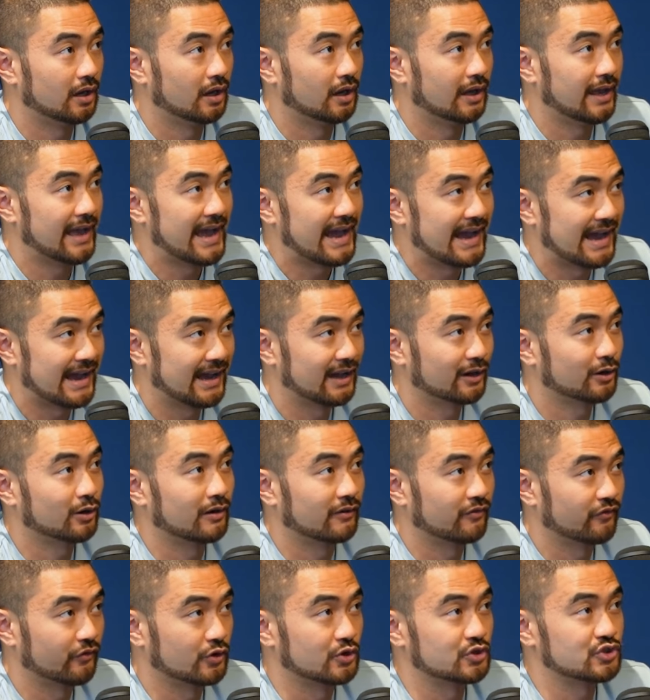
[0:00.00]
had our
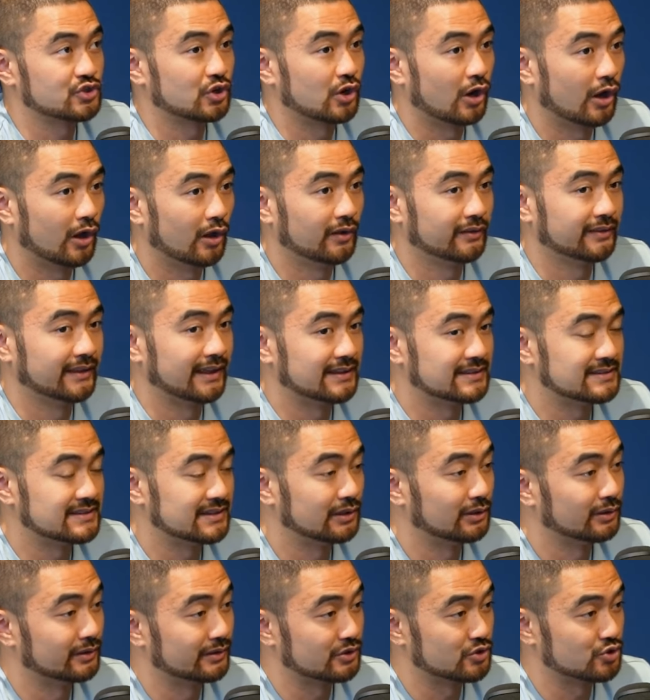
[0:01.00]
first call on that
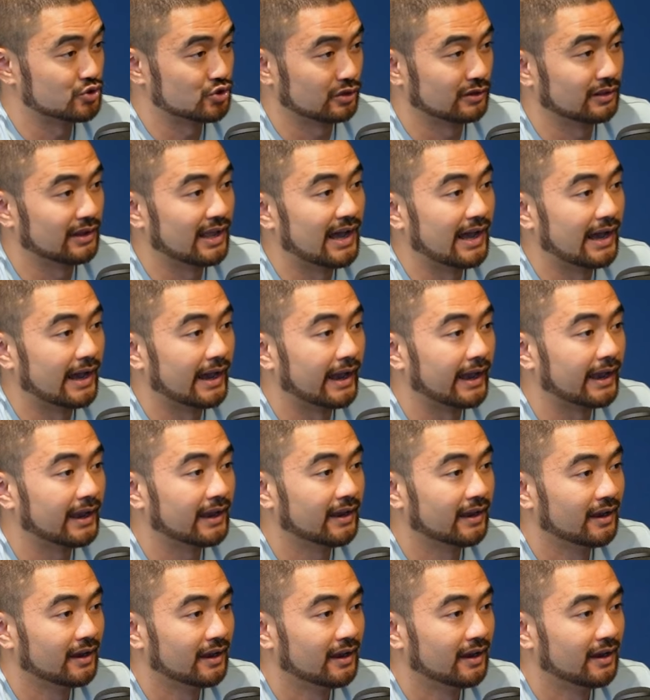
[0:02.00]
deal in July,
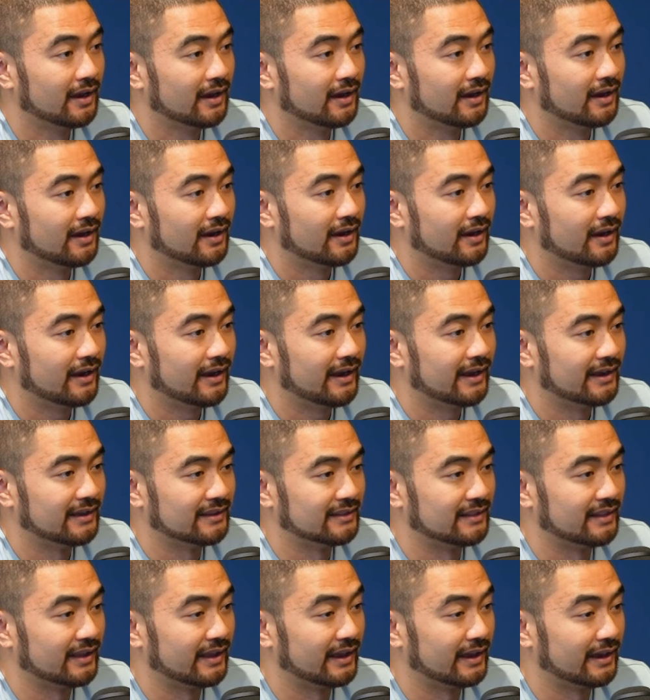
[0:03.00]

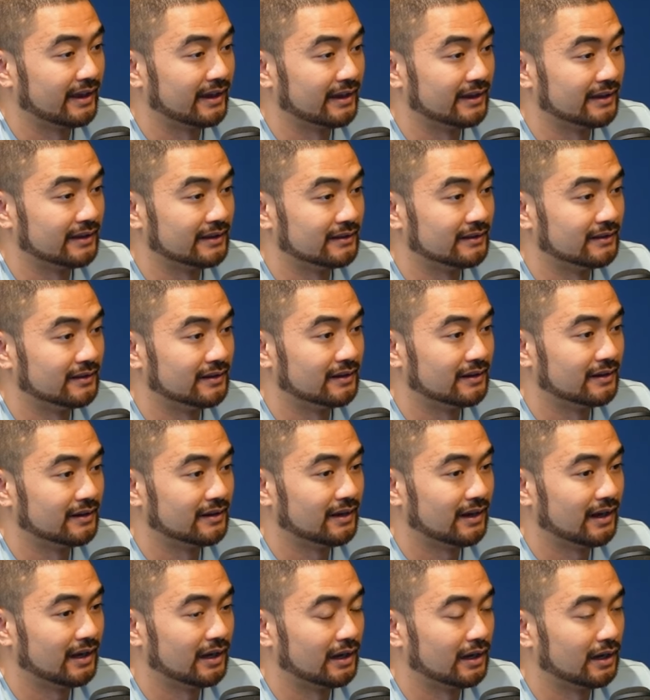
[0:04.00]
and then
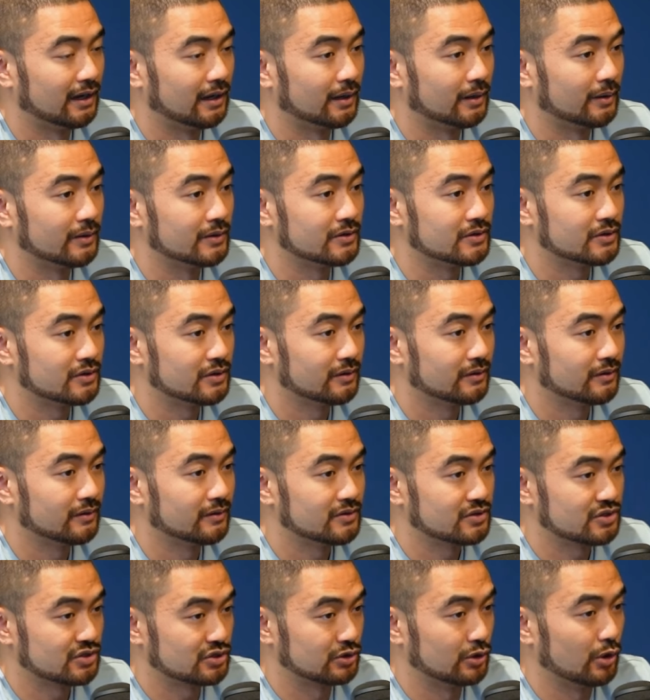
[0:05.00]

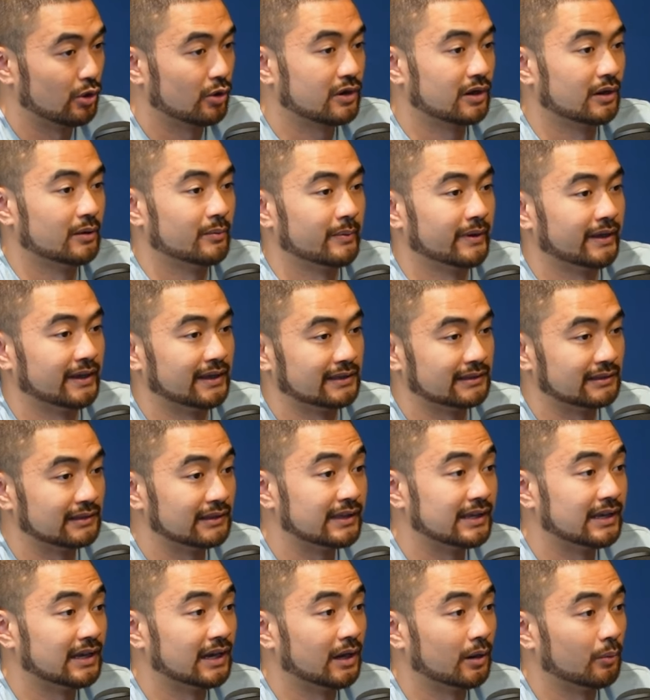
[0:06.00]
Slocum and
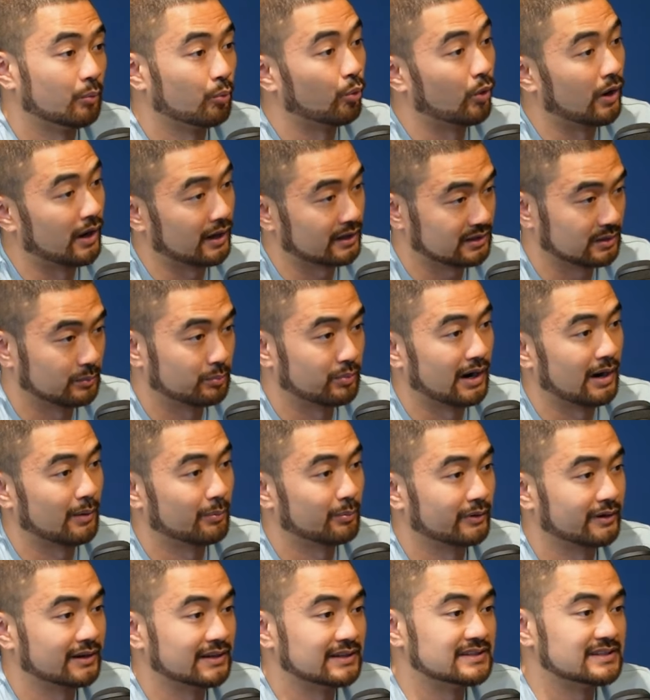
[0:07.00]
Liam walked the
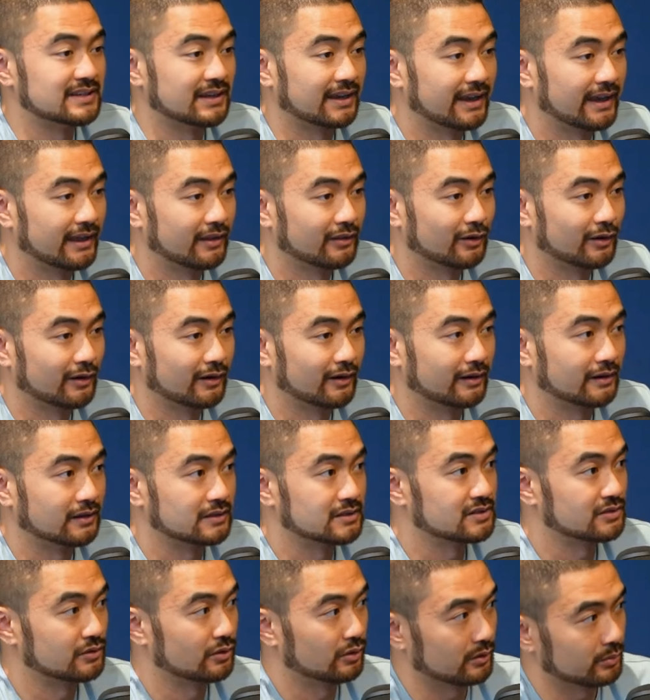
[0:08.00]
property together, and
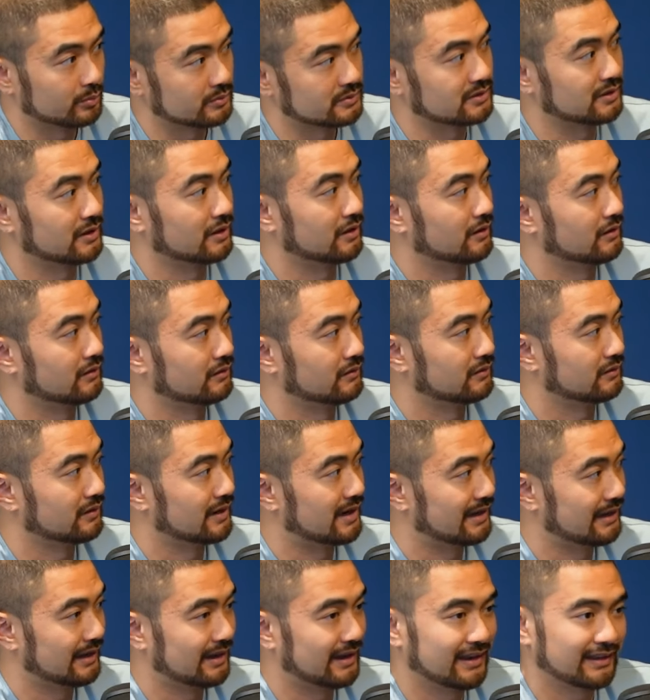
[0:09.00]
Slocum was like,
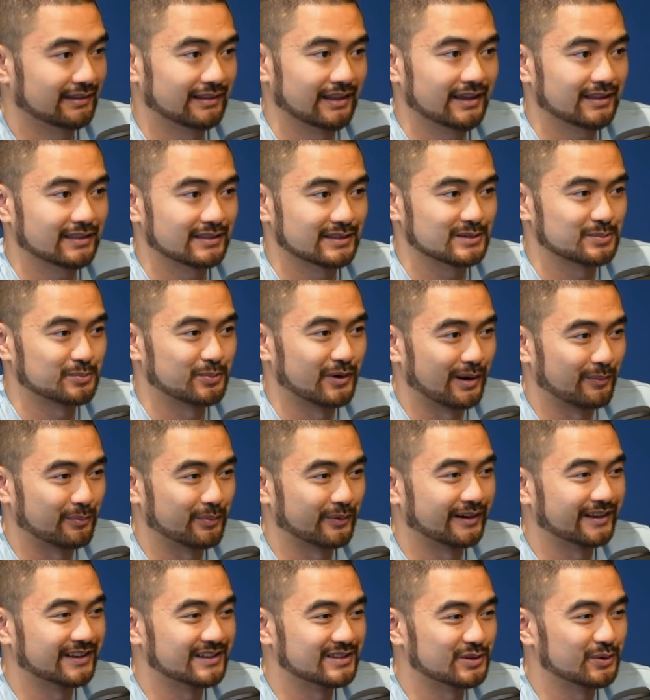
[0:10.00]
I like this
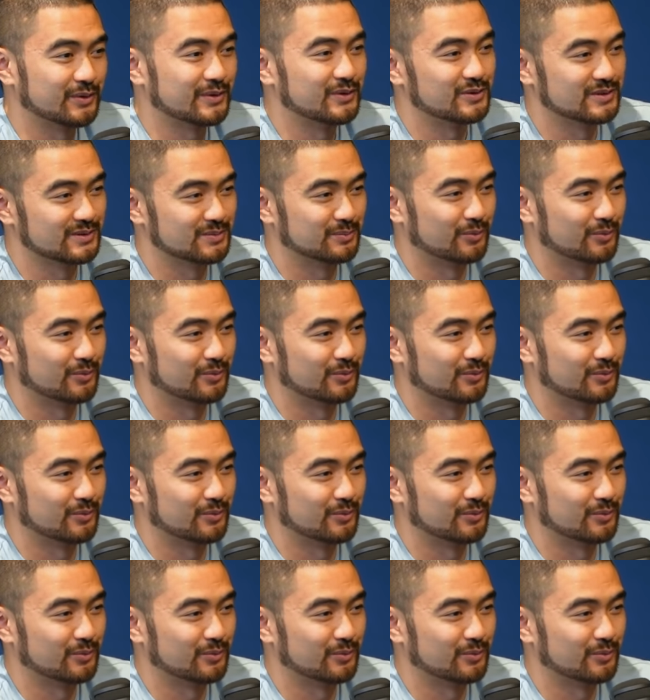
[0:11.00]
property. So he was